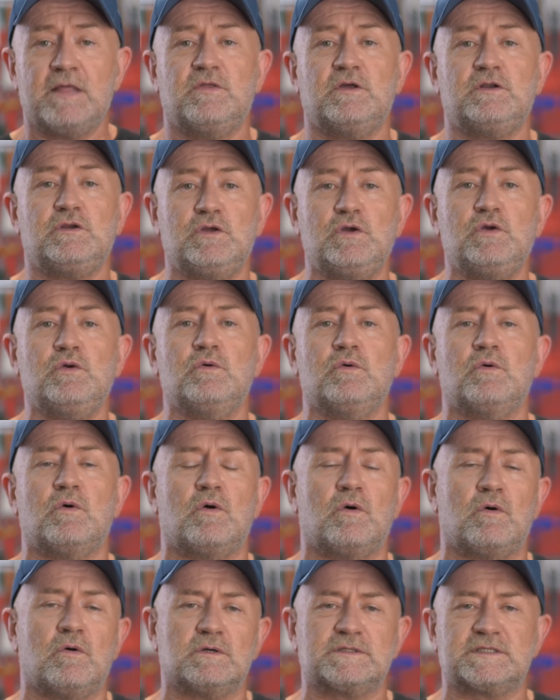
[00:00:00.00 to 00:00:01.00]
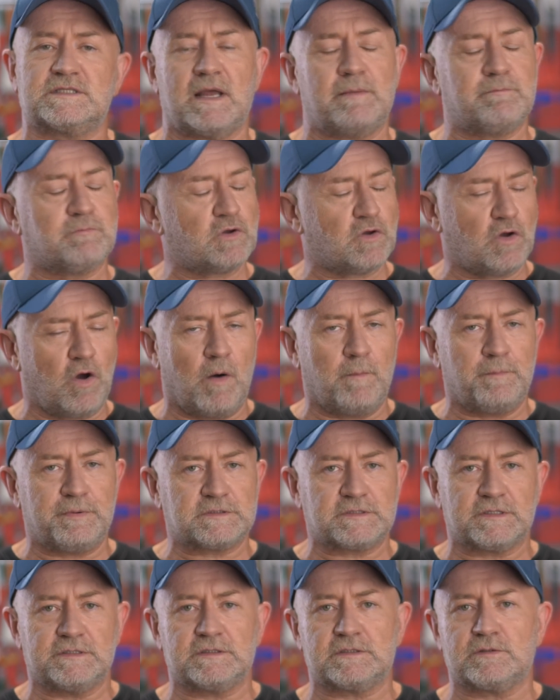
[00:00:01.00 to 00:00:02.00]
that you or some
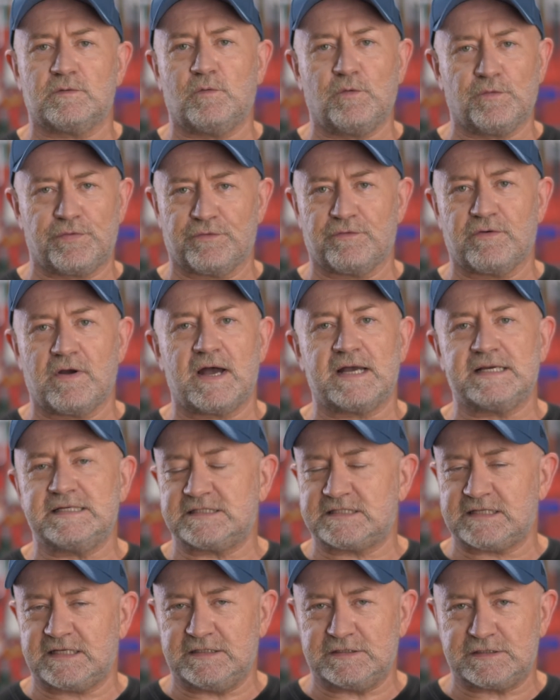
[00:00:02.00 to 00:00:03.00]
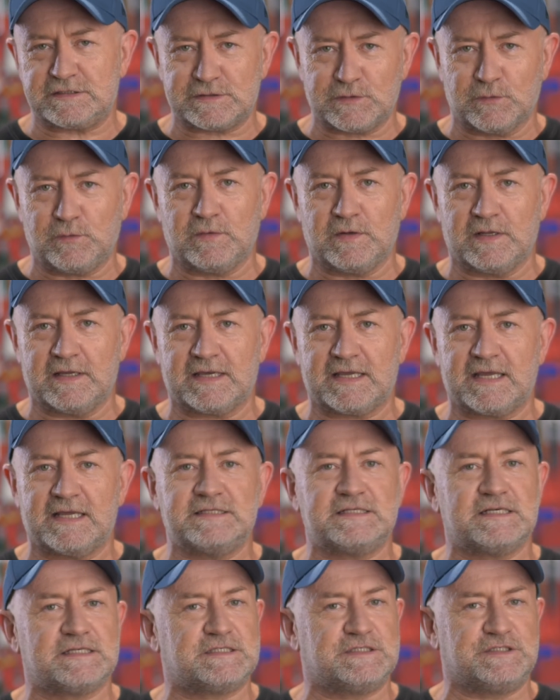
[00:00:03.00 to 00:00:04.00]
competent authorized installer
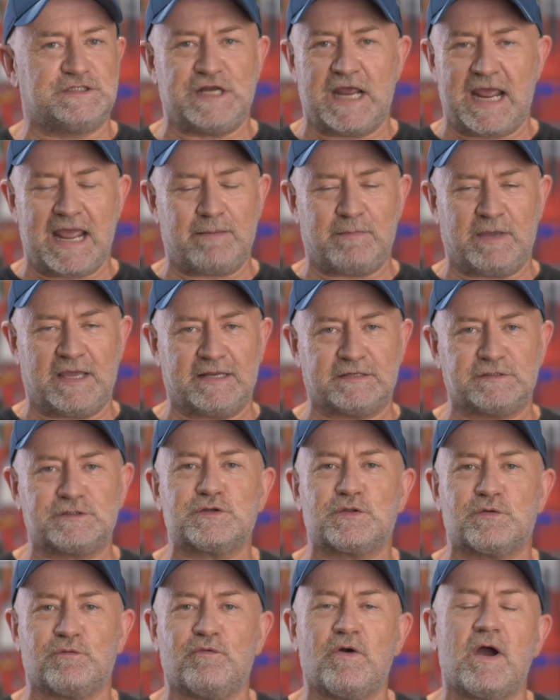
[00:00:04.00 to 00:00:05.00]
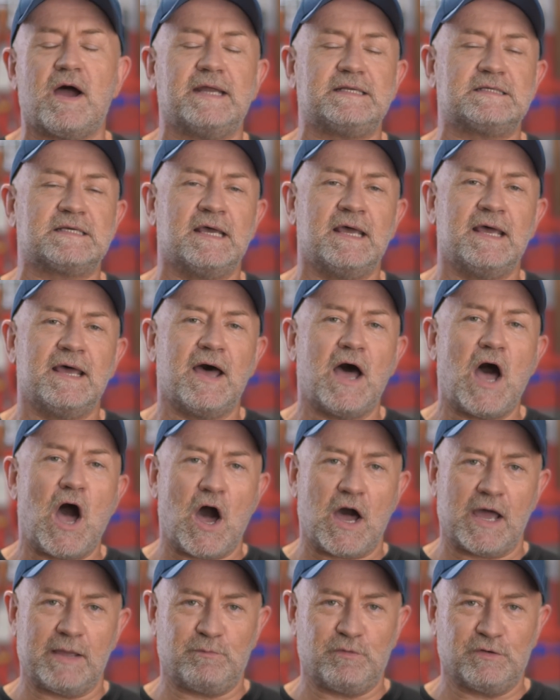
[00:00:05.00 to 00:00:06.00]
can just jam into the right
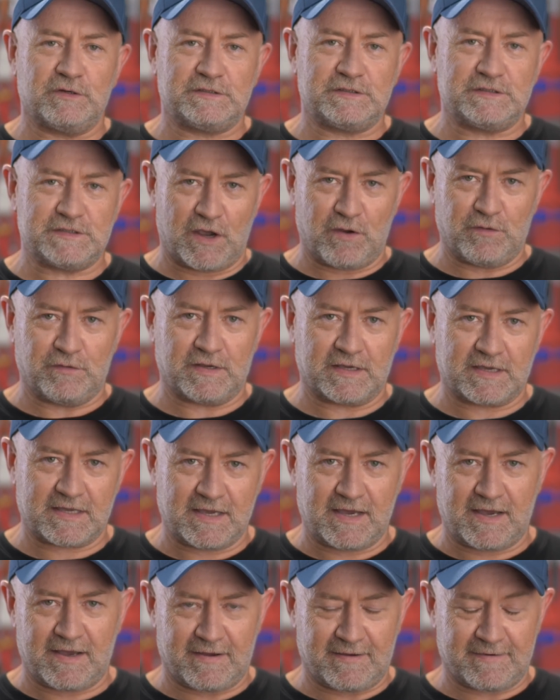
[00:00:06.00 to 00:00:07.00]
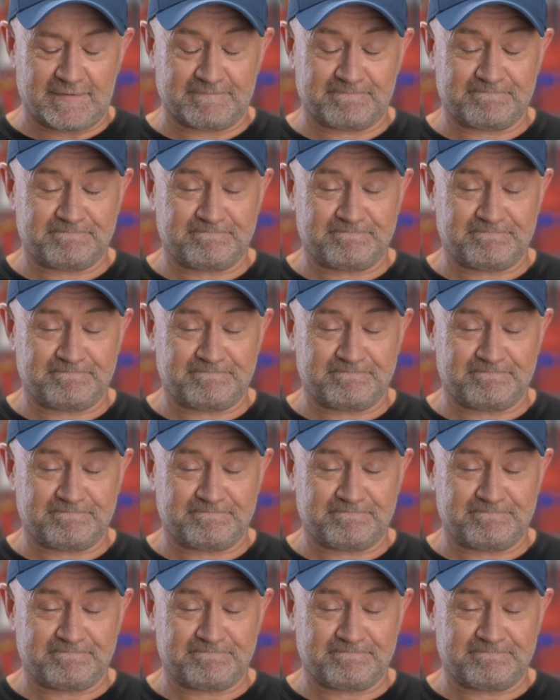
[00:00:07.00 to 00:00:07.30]
hybrid donor car.